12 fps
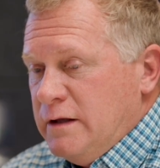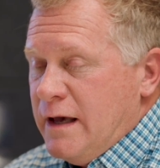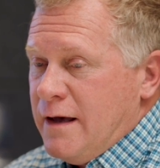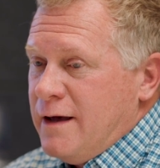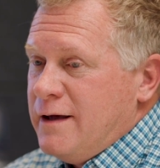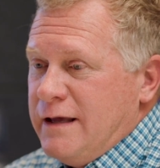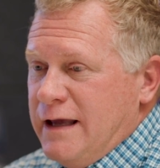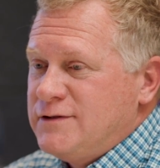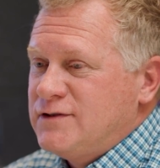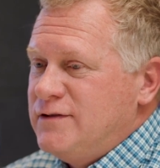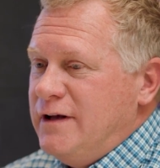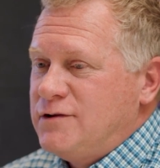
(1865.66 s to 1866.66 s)
Yeah,
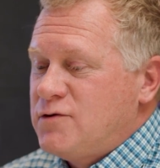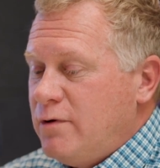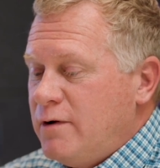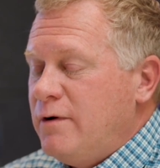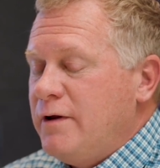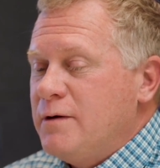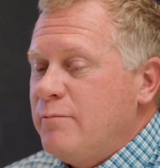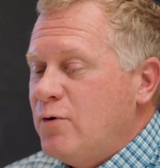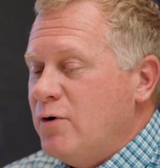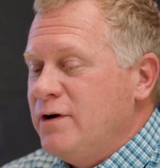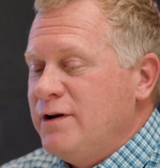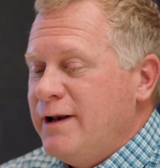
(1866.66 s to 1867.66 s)
it's really, really
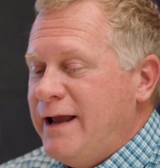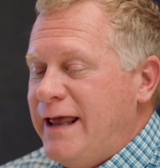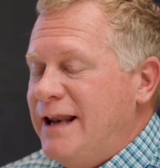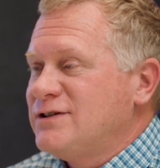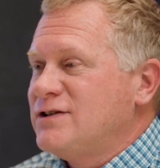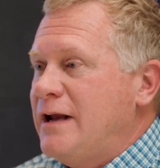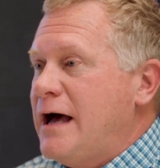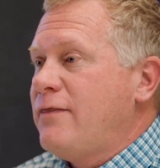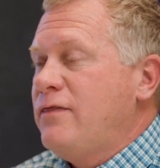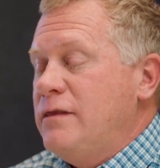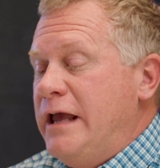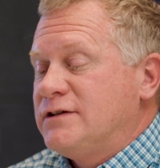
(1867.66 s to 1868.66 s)
important, and it's
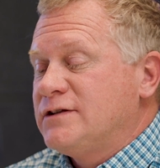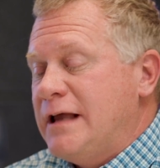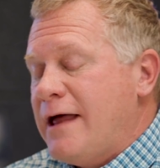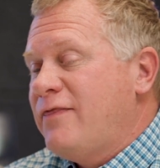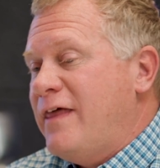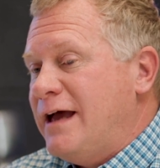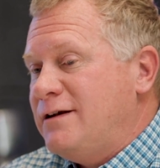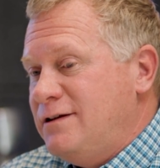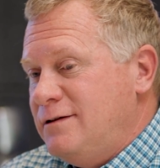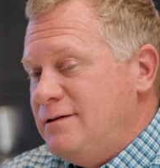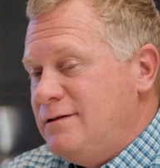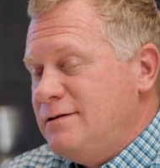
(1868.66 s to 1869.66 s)
not
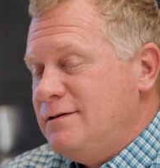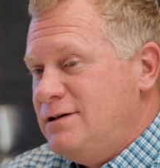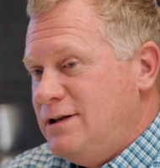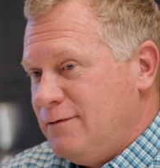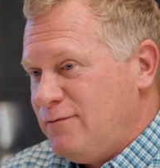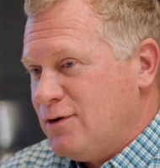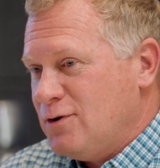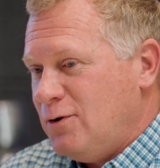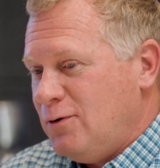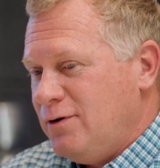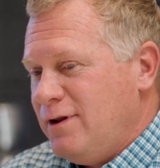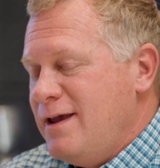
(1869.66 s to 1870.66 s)
that
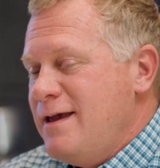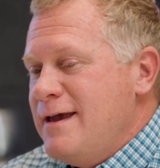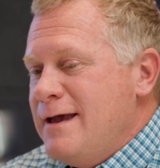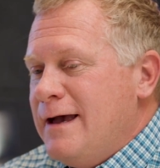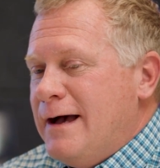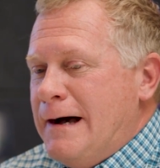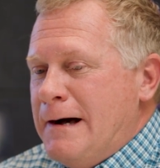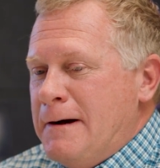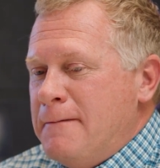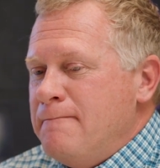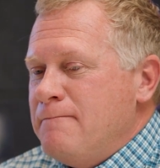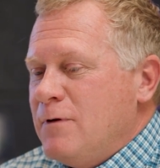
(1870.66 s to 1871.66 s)
difficult.
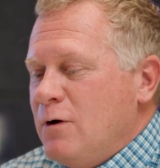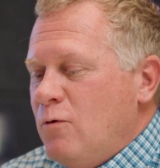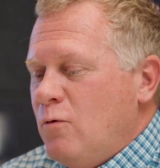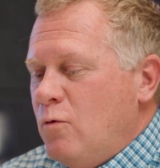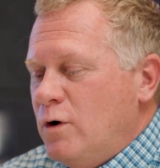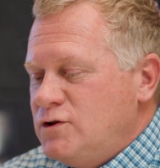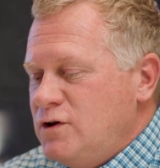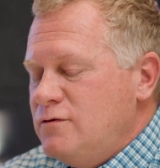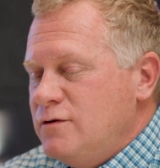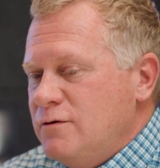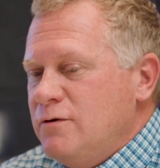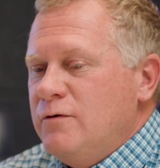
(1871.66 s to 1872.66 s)
What you
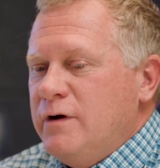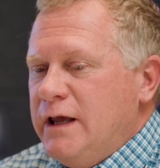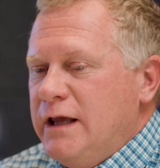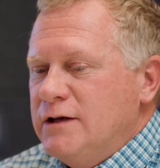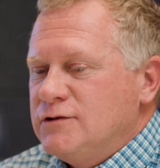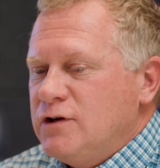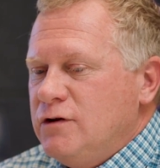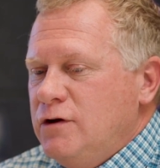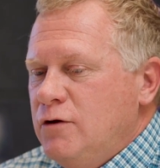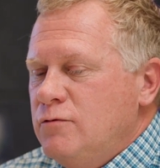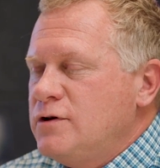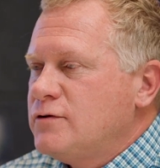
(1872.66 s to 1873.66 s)
do is
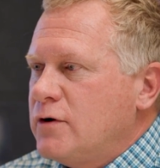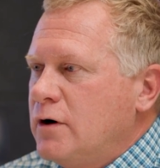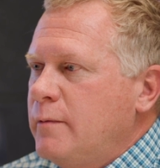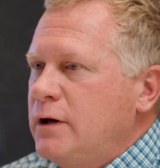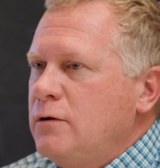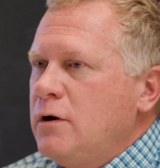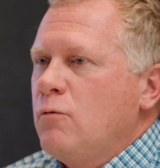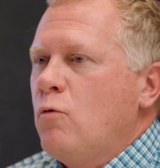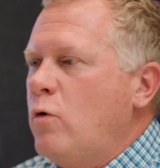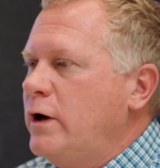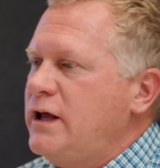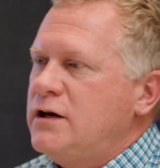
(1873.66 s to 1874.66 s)
you determine
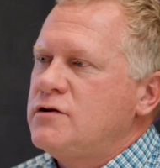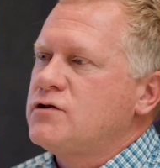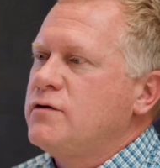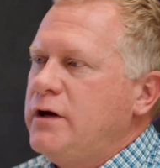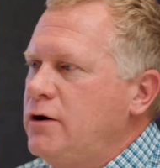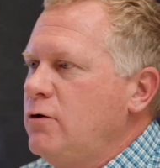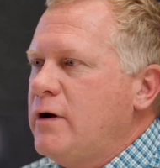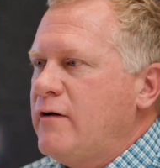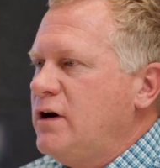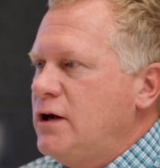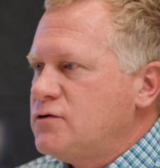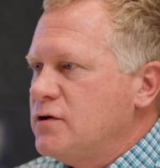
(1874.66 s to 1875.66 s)
what industry you have
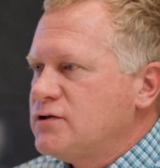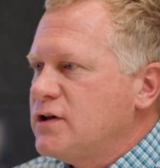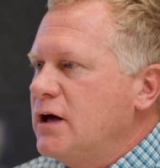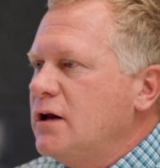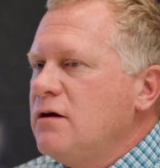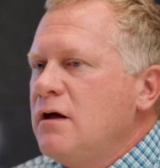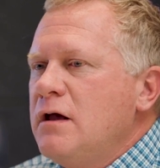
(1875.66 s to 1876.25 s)
an interest in,